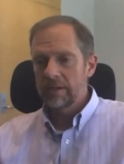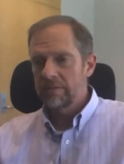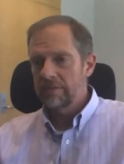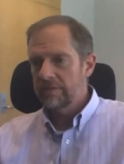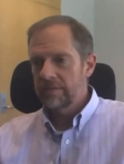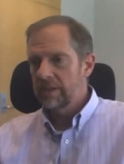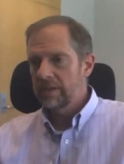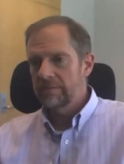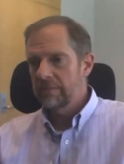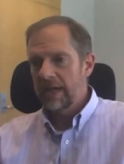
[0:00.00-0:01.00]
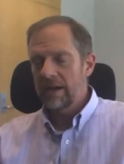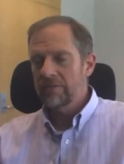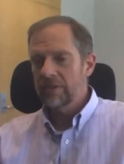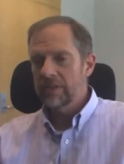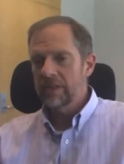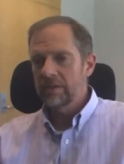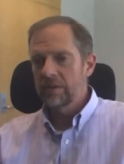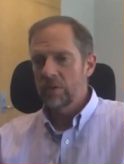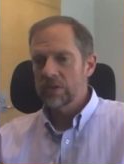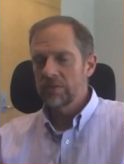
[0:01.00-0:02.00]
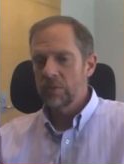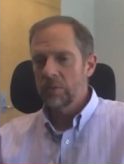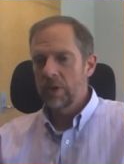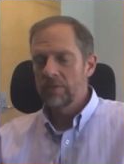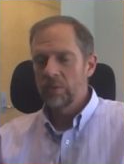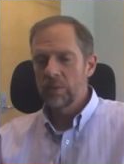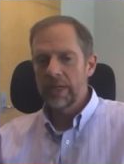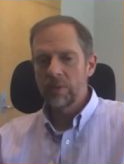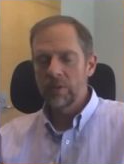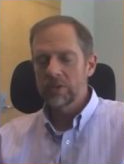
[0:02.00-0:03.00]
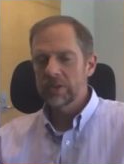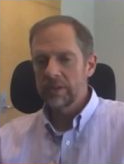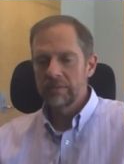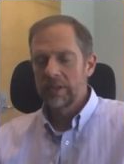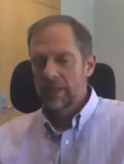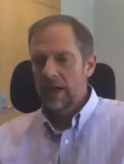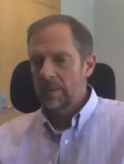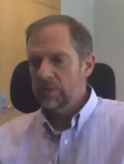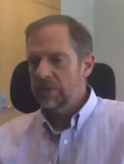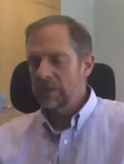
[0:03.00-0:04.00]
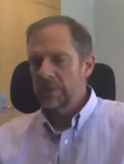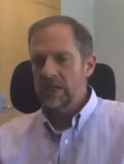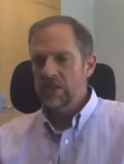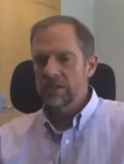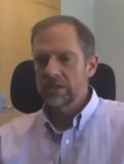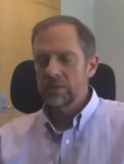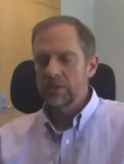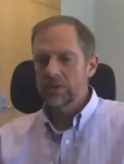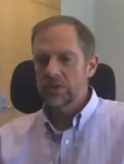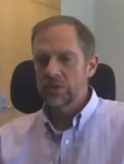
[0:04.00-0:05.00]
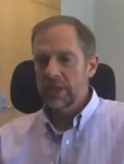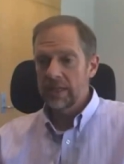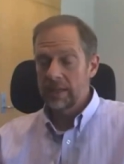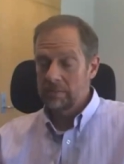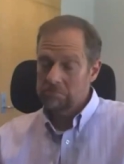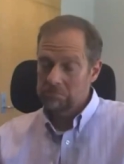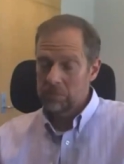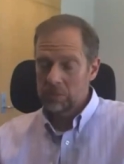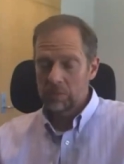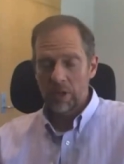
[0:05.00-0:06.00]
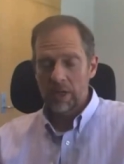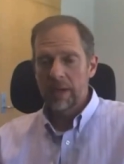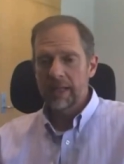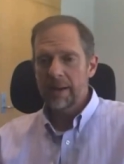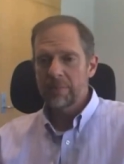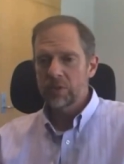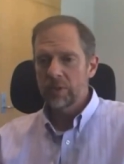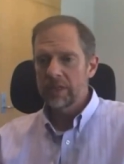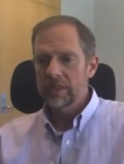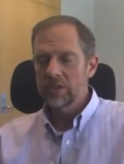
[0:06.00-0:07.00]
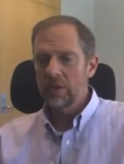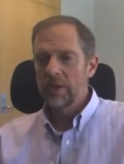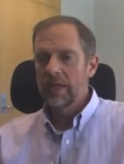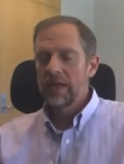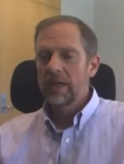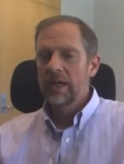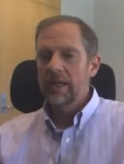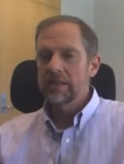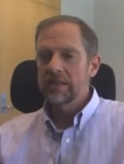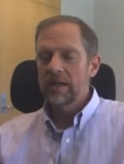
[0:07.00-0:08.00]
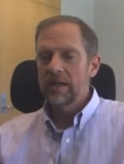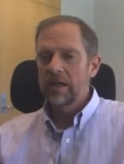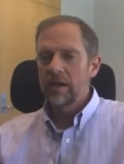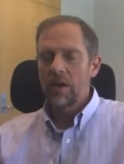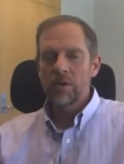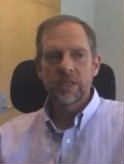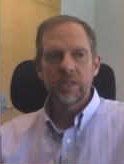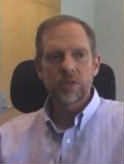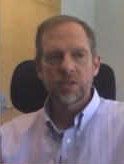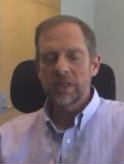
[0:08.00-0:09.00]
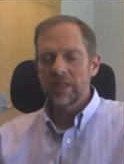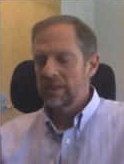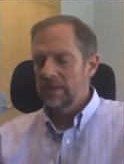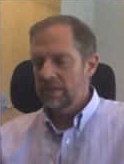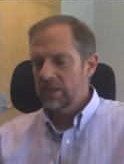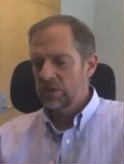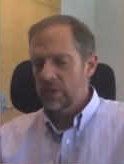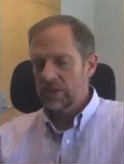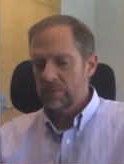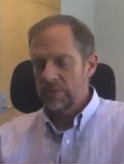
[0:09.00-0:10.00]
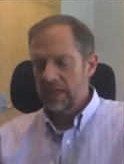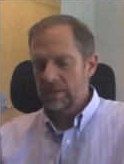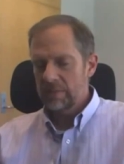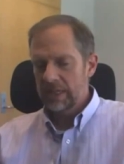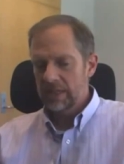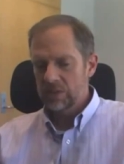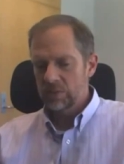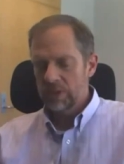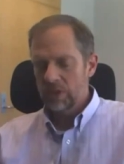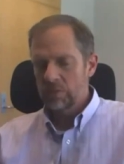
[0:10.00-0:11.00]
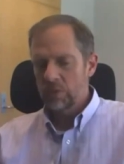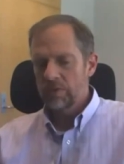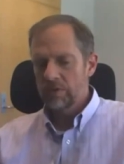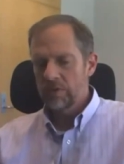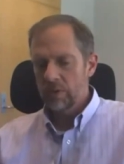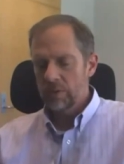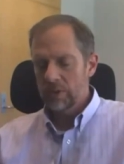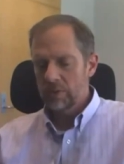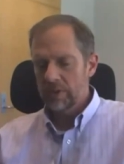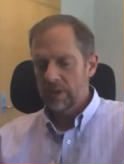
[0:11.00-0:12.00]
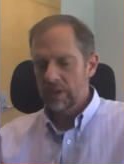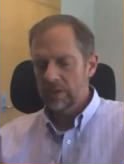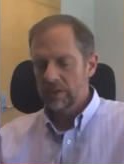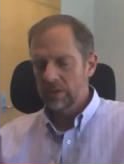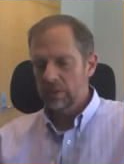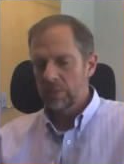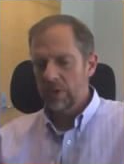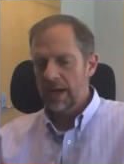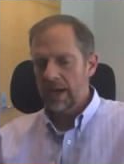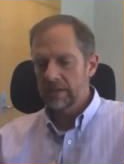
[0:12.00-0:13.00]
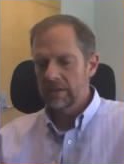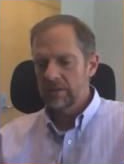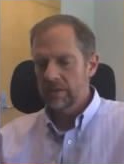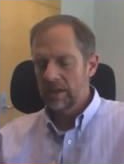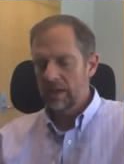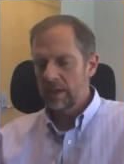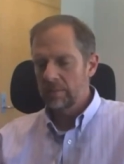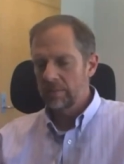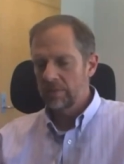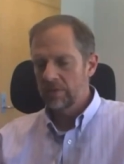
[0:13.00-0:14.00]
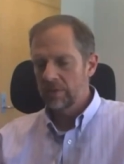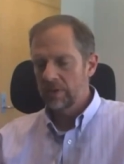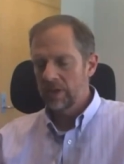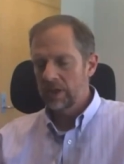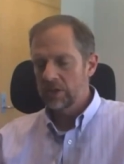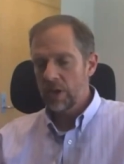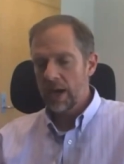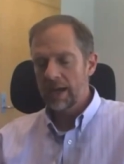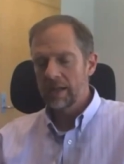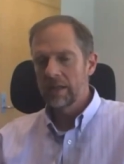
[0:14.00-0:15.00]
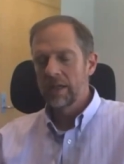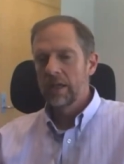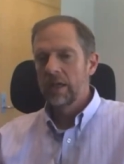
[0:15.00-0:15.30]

of the my effort in the course of a, of a week. Mostly, I'm seeing patients doing surgery and then running my laboratory. So it's always an interesting situation to be in because when you're moving forward with a clinical product um, for a trial,